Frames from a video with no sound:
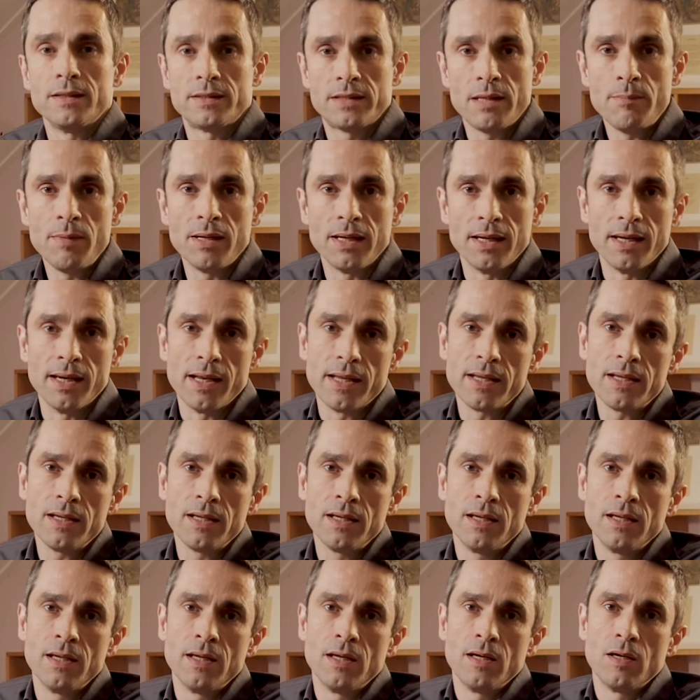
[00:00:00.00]

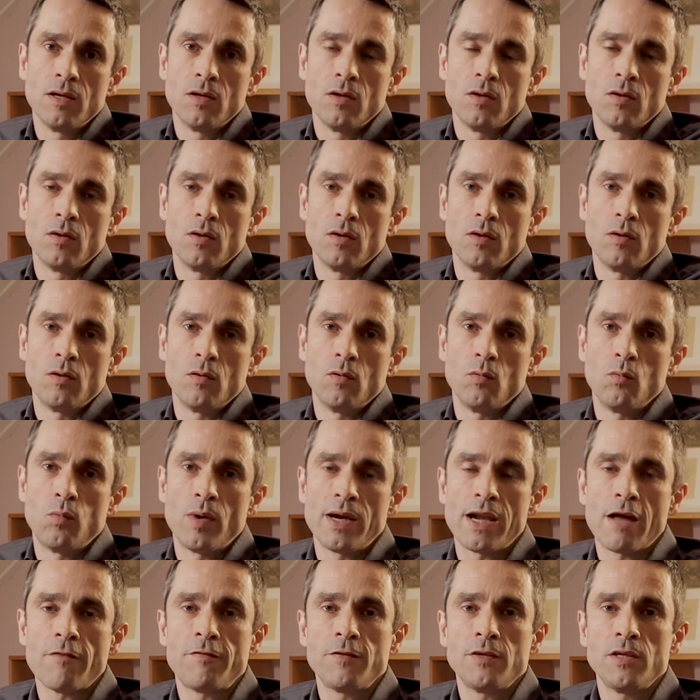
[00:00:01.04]
Similarly,
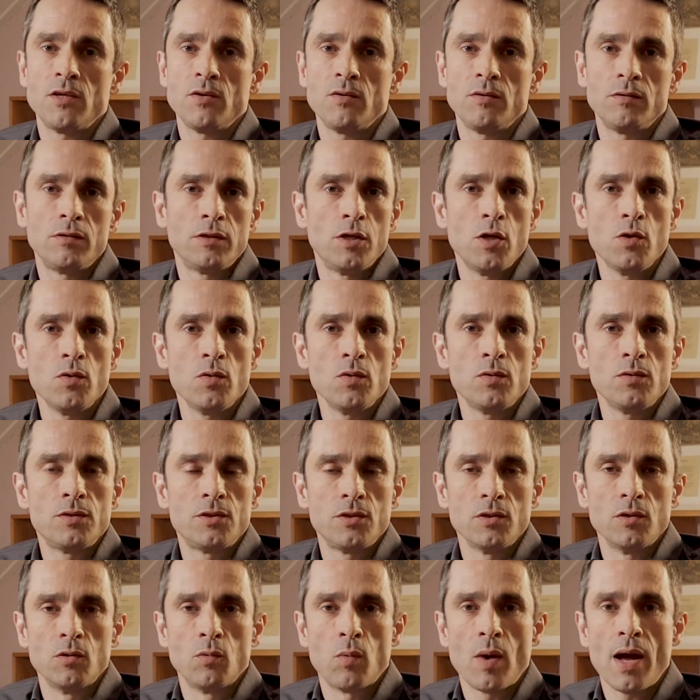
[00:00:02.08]
whenever you lose
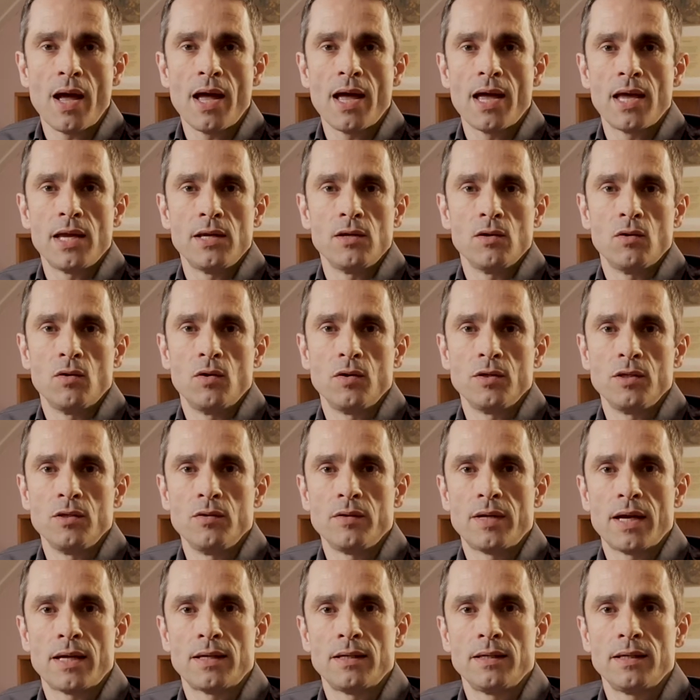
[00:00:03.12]
your way or you
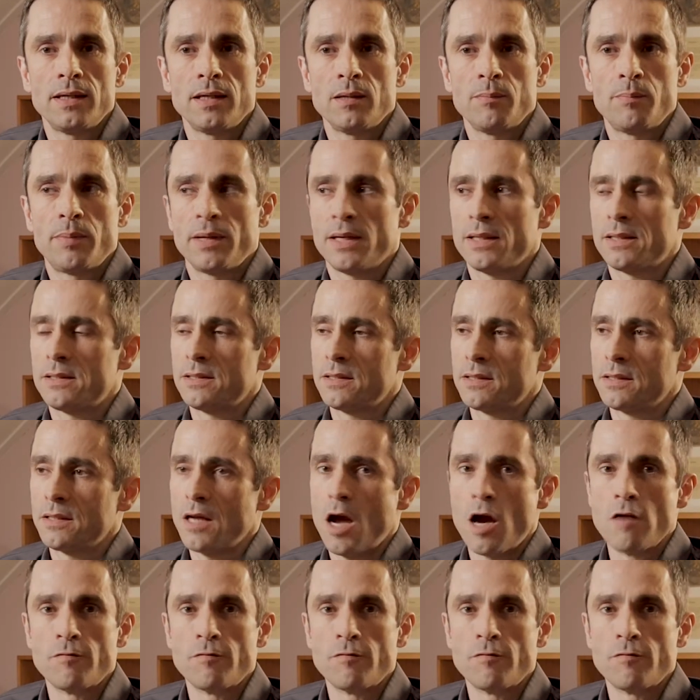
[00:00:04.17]
get a little bit